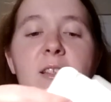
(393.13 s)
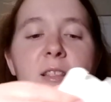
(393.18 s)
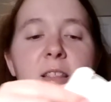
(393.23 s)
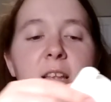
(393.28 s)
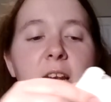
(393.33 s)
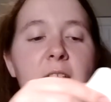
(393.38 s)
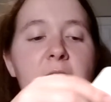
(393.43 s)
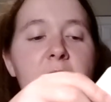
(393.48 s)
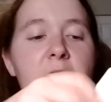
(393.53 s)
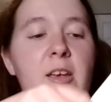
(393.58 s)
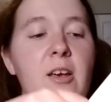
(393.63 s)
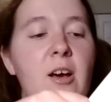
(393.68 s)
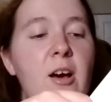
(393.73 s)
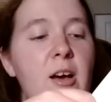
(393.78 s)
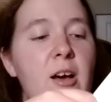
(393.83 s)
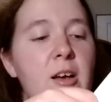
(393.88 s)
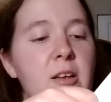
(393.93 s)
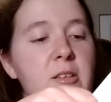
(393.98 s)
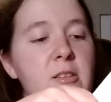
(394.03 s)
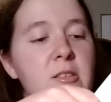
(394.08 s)
that I
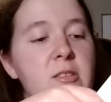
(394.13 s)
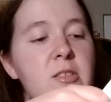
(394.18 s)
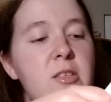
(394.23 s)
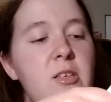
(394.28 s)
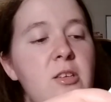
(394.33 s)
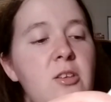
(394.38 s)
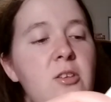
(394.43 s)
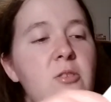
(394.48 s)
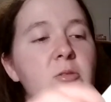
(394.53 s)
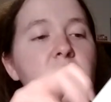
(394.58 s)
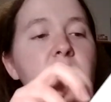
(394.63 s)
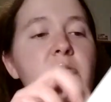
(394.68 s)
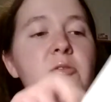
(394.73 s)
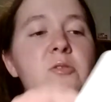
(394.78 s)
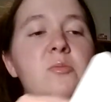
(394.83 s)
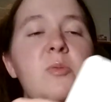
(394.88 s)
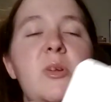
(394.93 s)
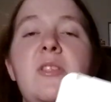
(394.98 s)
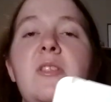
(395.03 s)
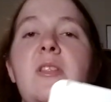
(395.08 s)
got to
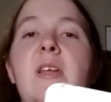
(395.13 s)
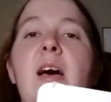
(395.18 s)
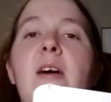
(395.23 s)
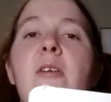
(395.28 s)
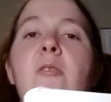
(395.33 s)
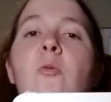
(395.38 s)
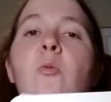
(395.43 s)
use with that